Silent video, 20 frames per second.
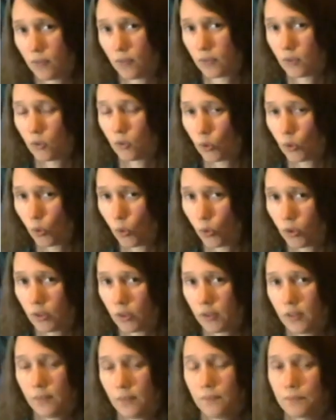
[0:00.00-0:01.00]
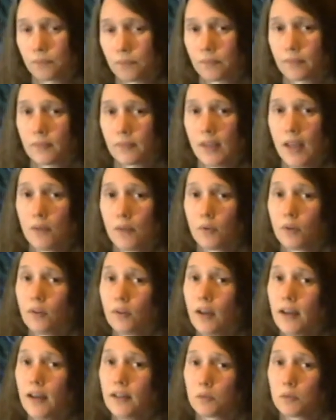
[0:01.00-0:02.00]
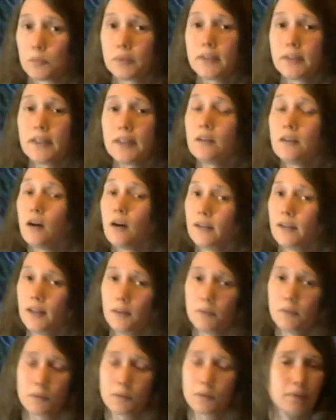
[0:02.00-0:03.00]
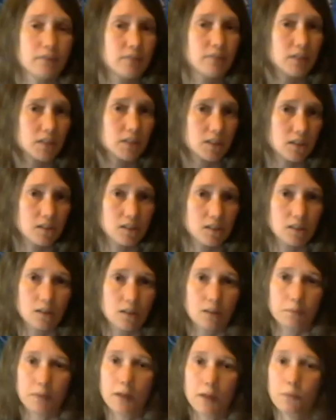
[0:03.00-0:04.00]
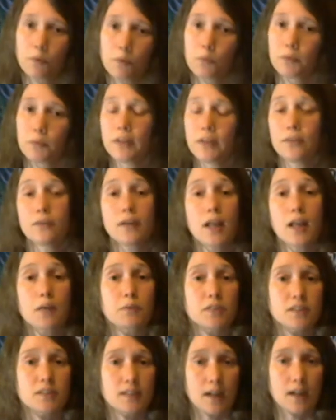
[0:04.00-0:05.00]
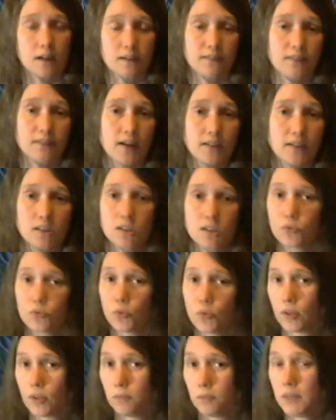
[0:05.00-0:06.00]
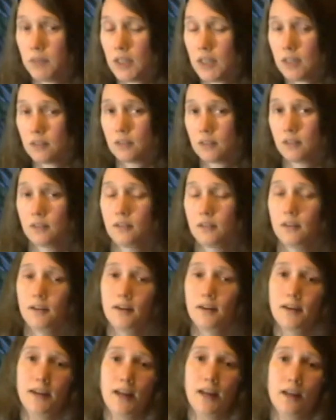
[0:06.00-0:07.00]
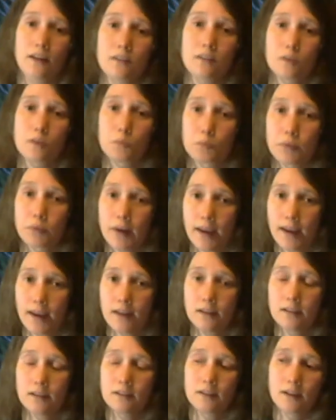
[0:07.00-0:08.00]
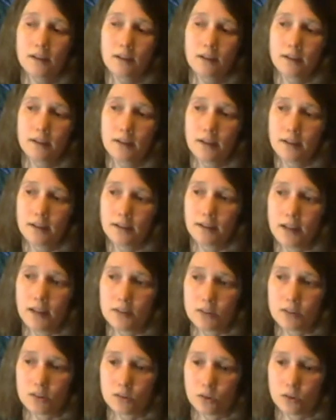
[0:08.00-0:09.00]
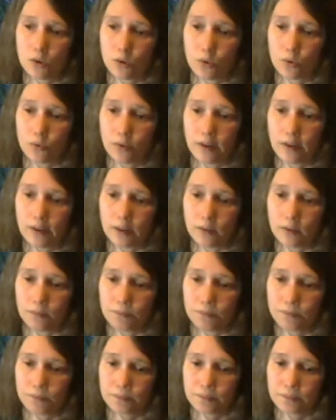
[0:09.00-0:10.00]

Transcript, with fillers: with the Lord and relying completely on him and the provisions. You know, the people bringing their animal sacrifices for their meat and their bread. And so, um,